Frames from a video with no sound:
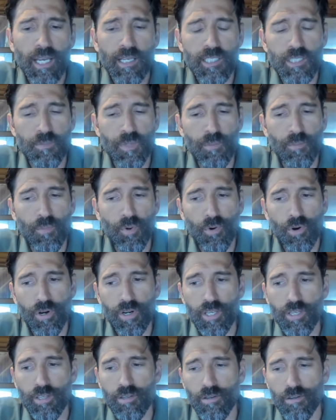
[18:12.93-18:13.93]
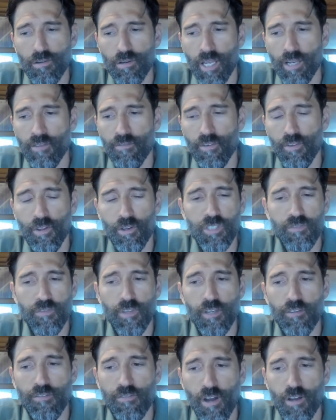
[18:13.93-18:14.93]
Springboard, and for those of
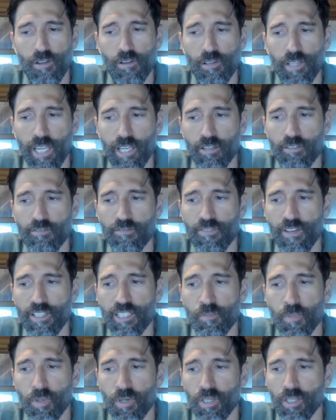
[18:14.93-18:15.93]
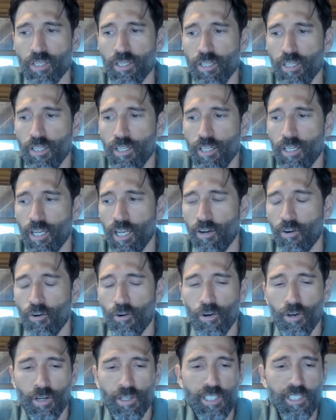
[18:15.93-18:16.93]
you that follow Lane on Facebook
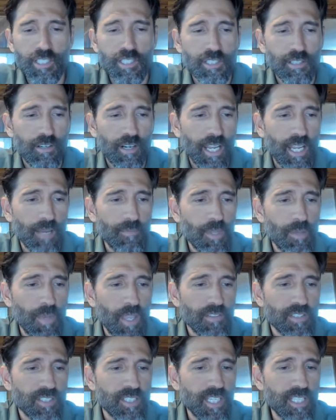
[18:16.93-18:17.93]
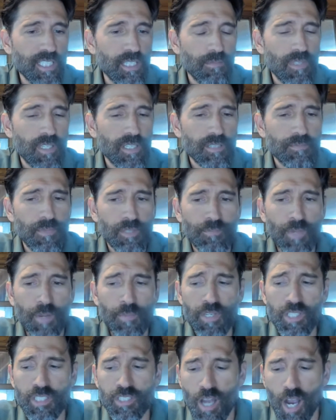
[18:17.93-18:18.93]
or on Instagram, you may have seen some of these.
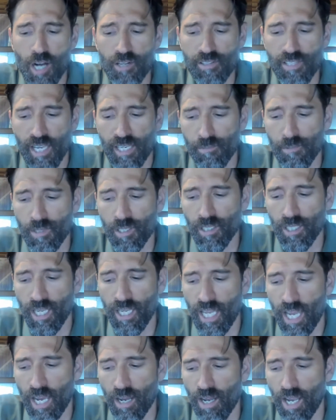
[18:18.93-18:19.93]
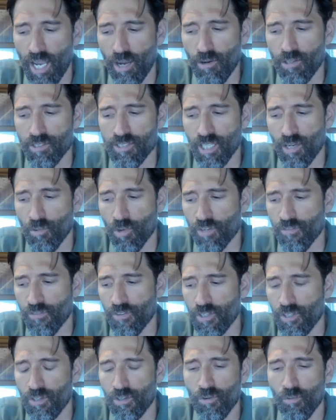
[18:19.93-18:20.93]
Maybe just talk to that a little bit, Lane. How does that work
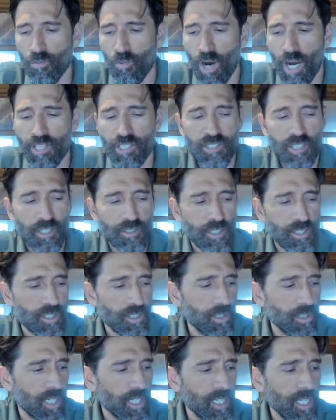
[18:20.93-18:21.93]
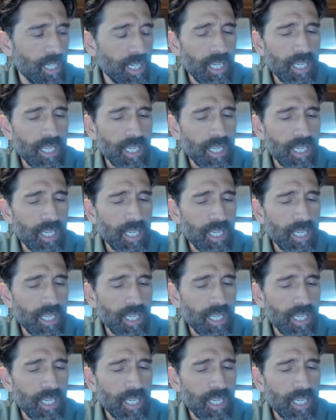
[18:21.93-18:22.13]
for you? Why did you start to do it?